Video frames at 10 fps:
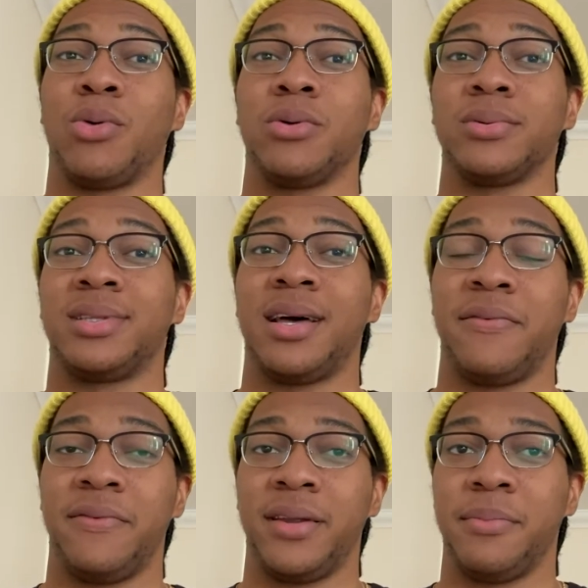I
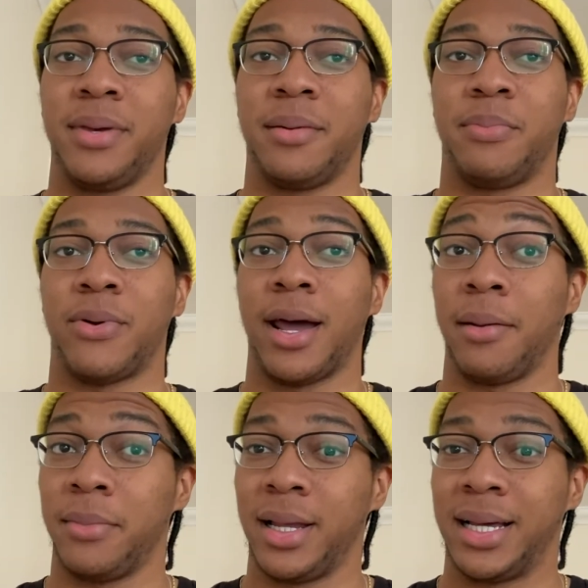would definitely be a
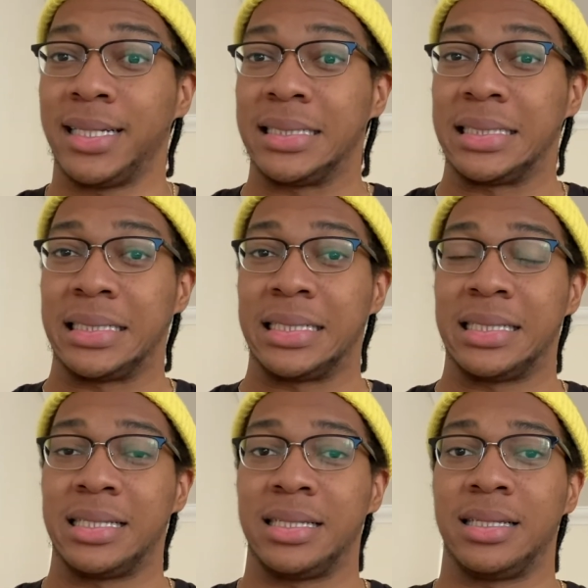prime
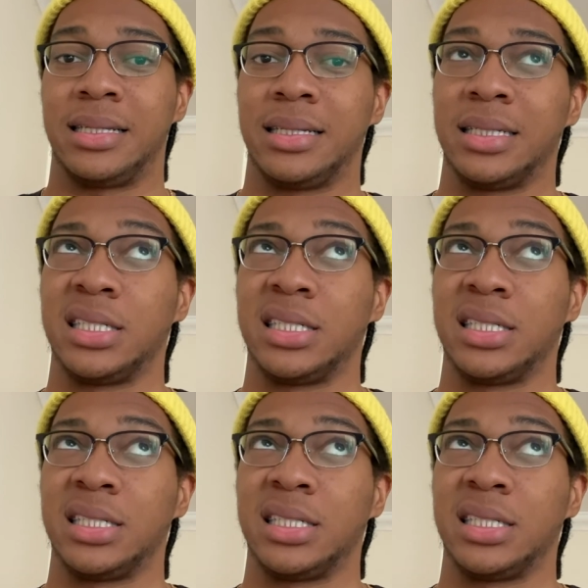lens.